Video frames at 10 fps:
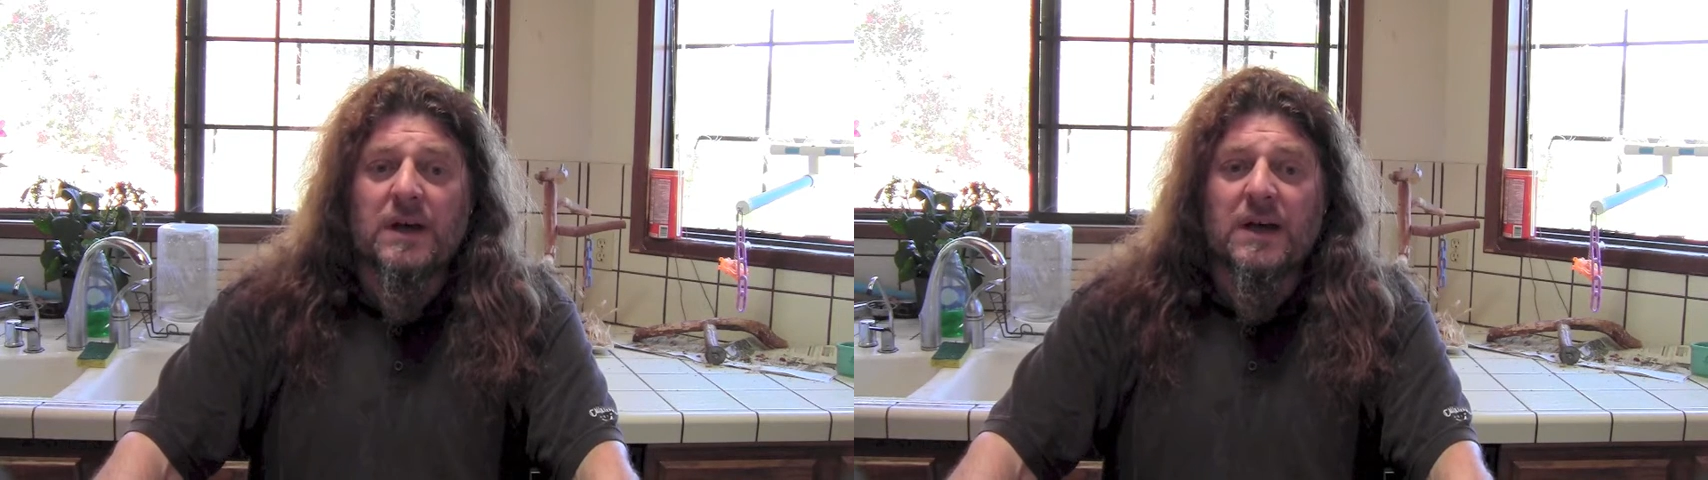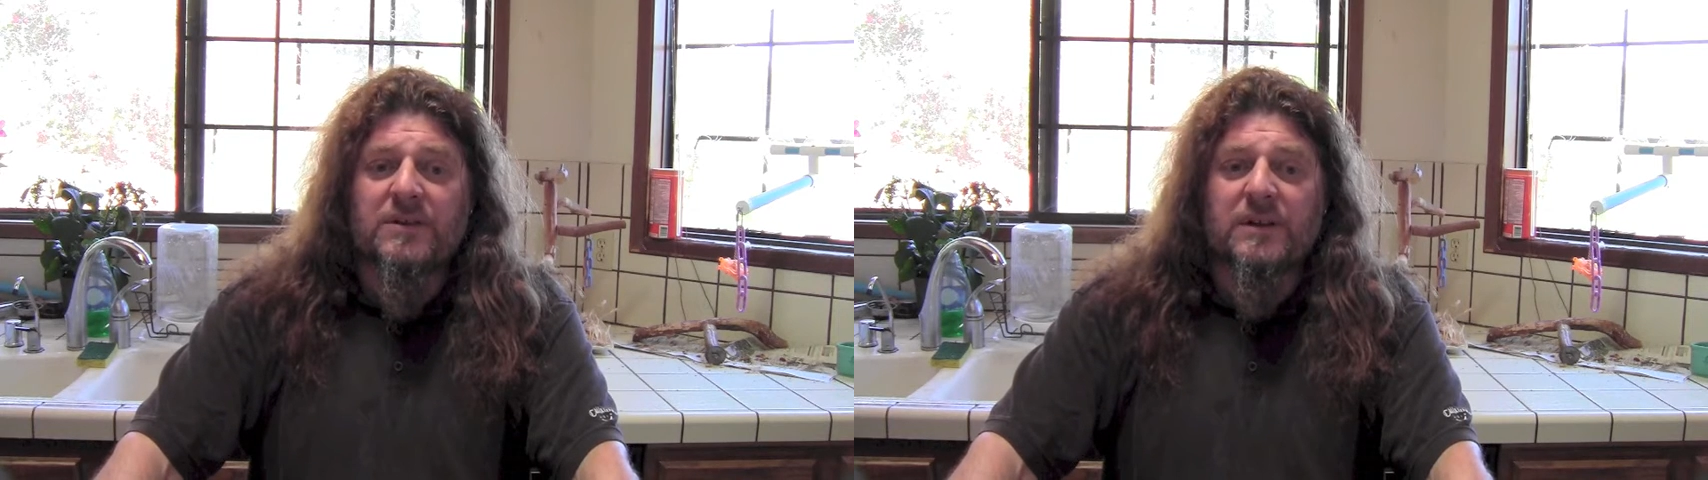
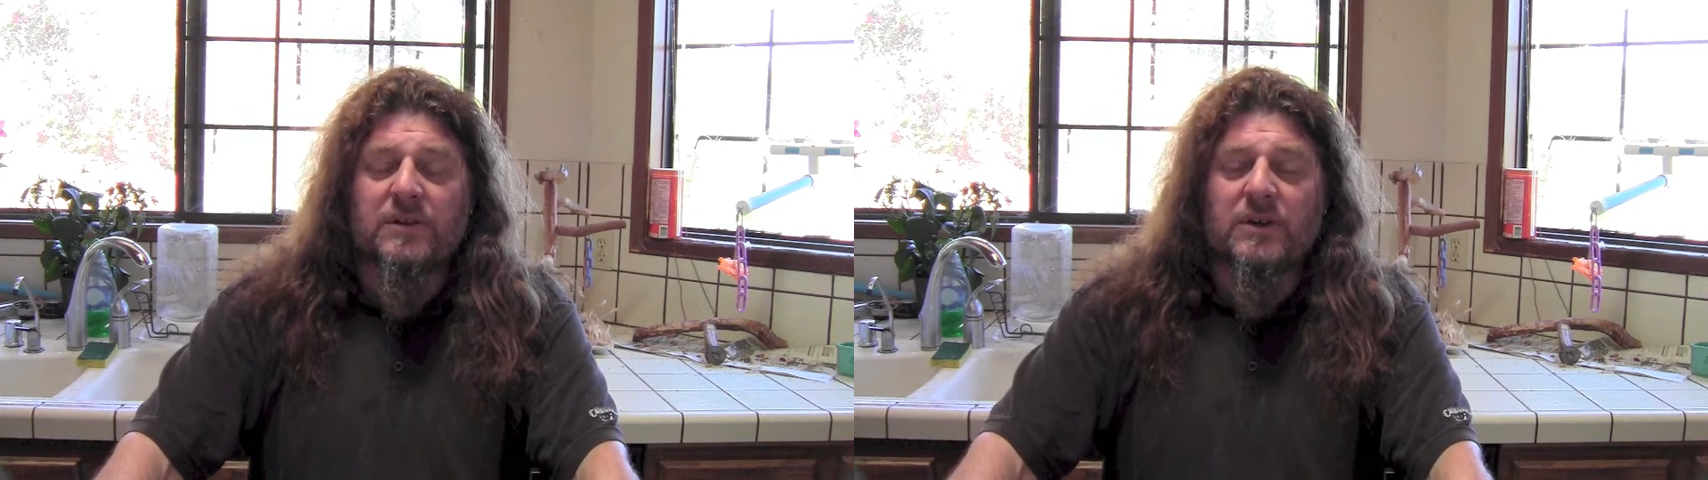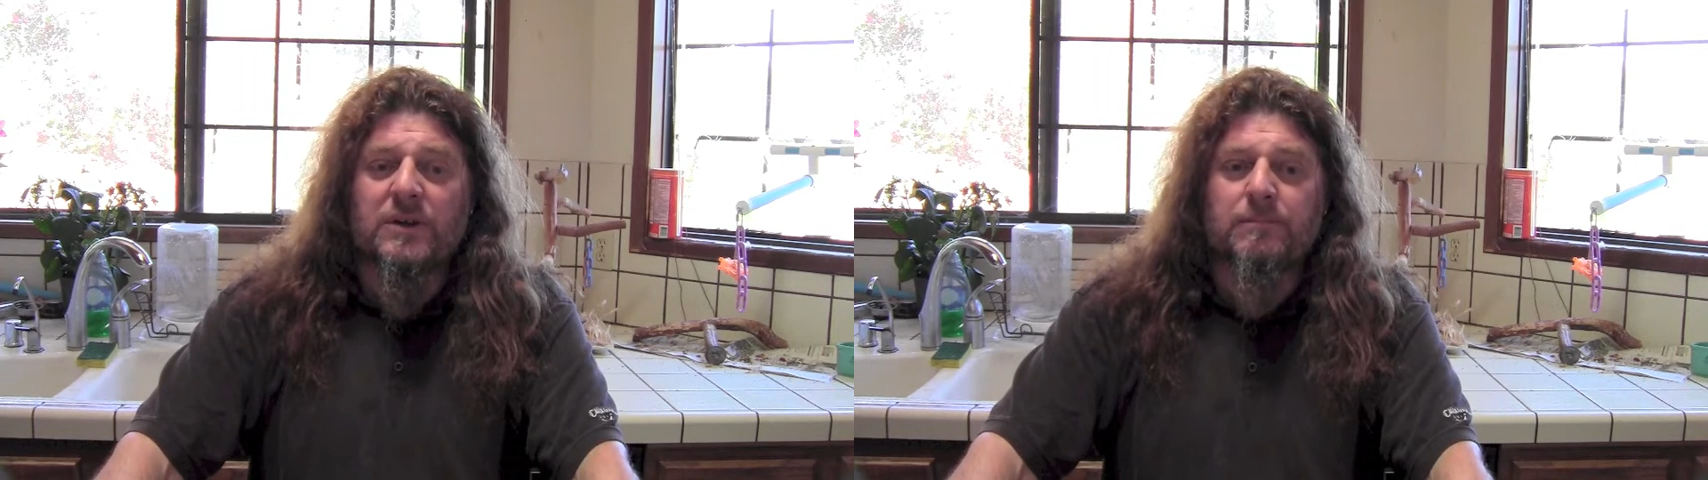I think
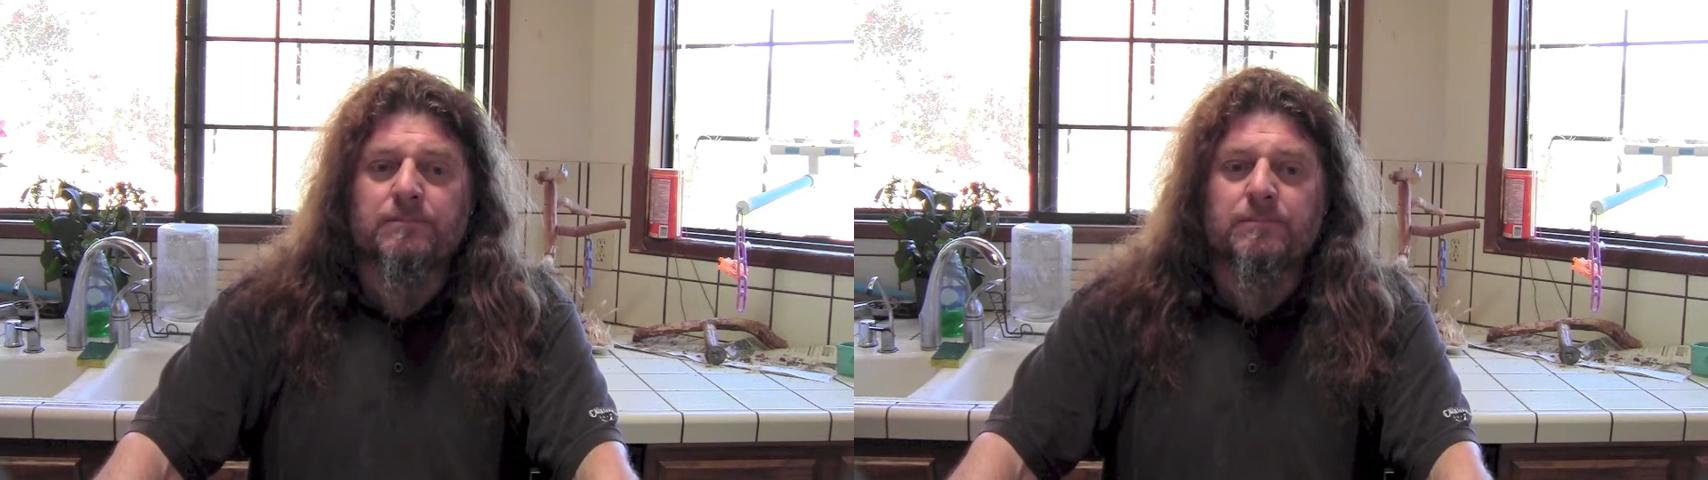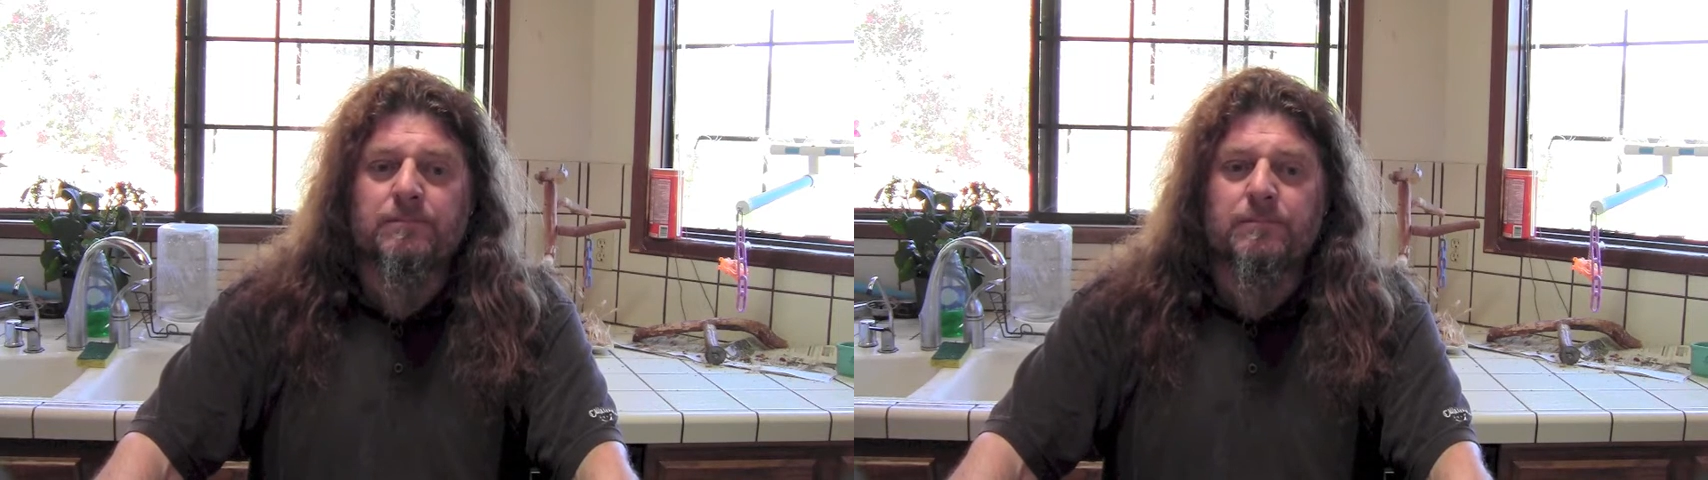the
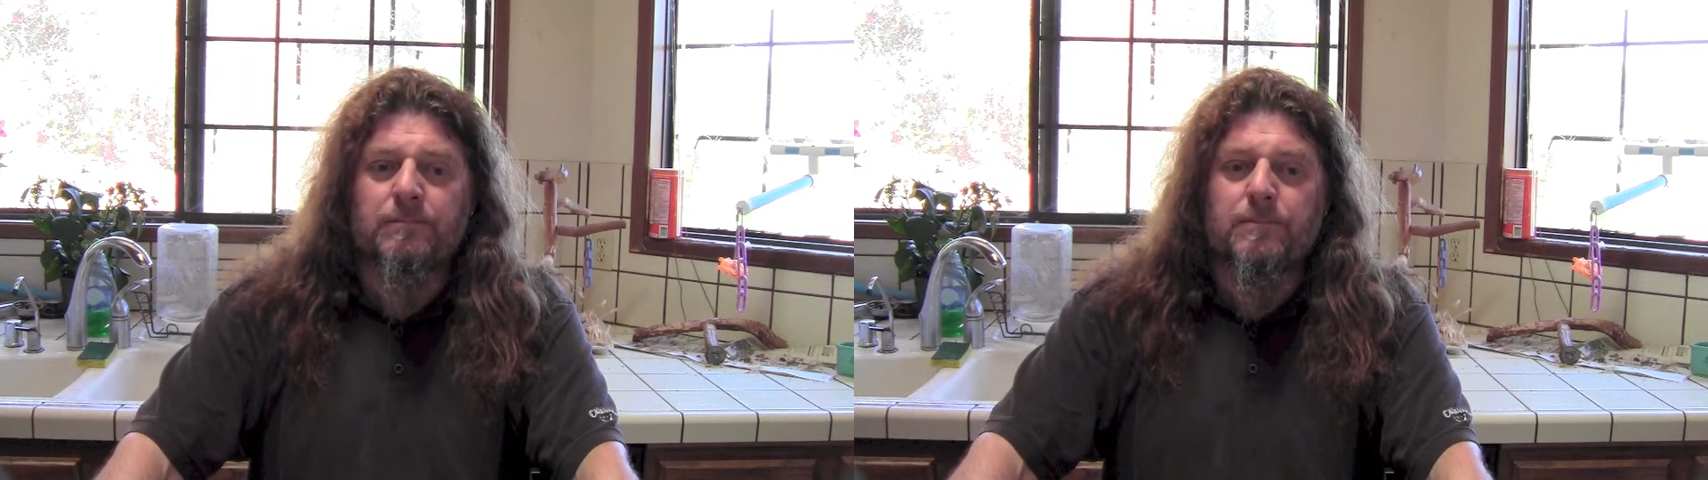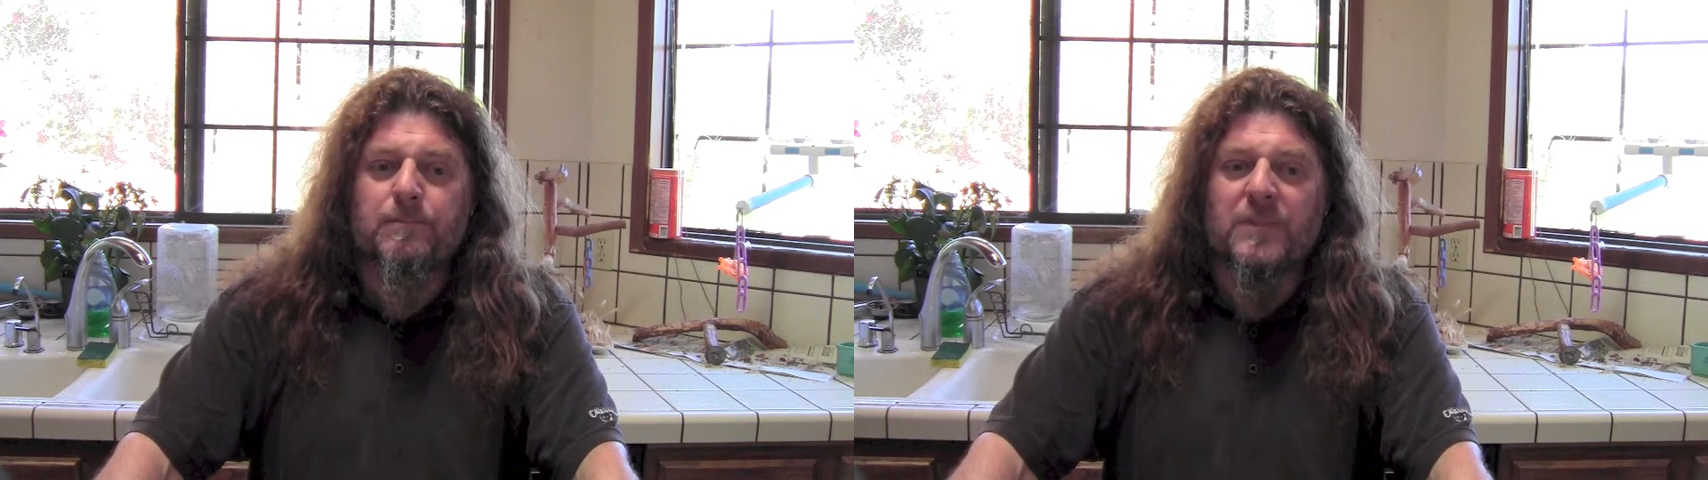
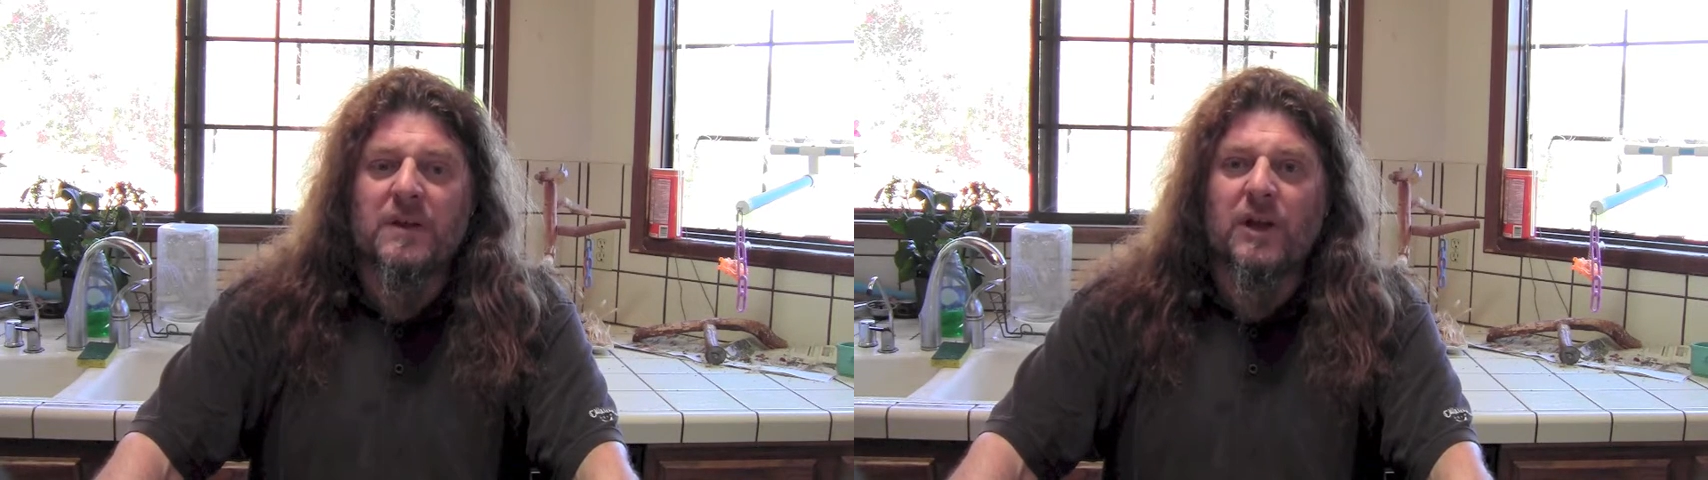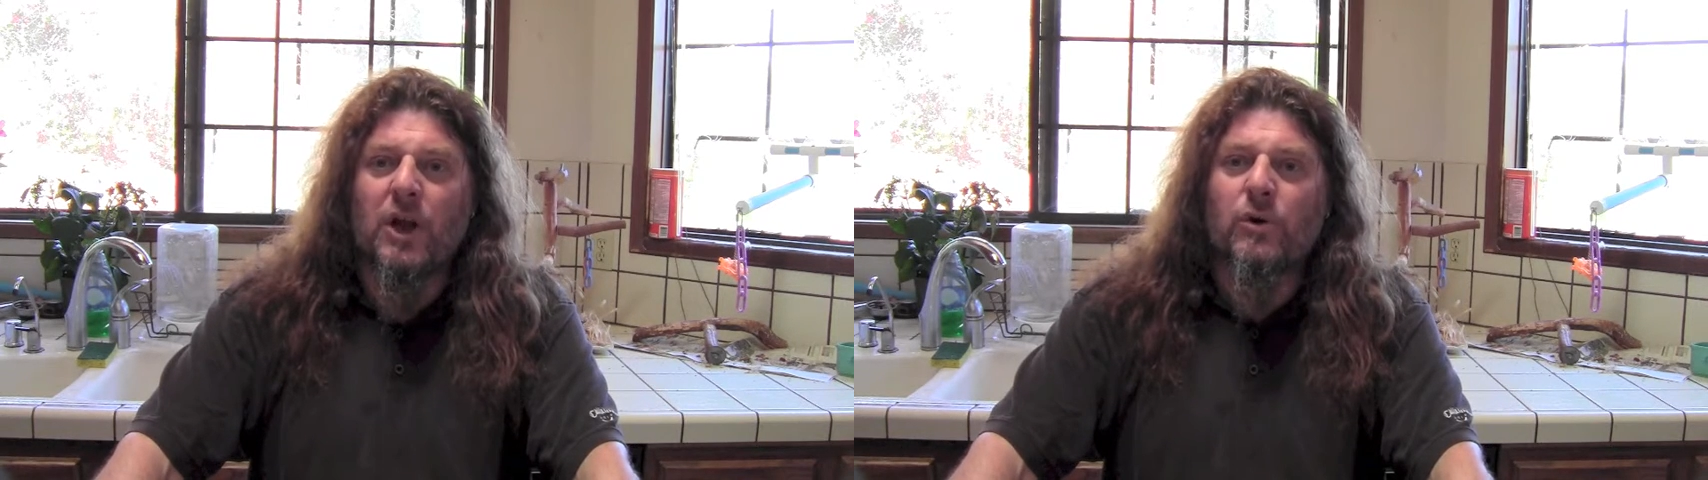
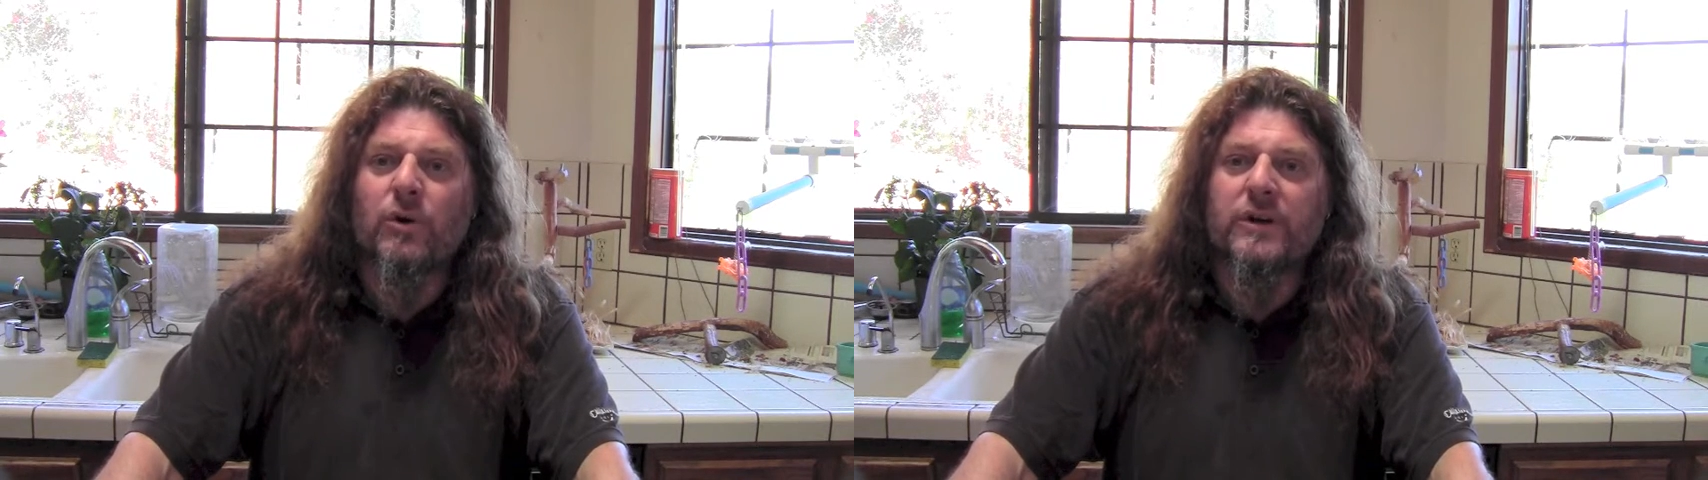longer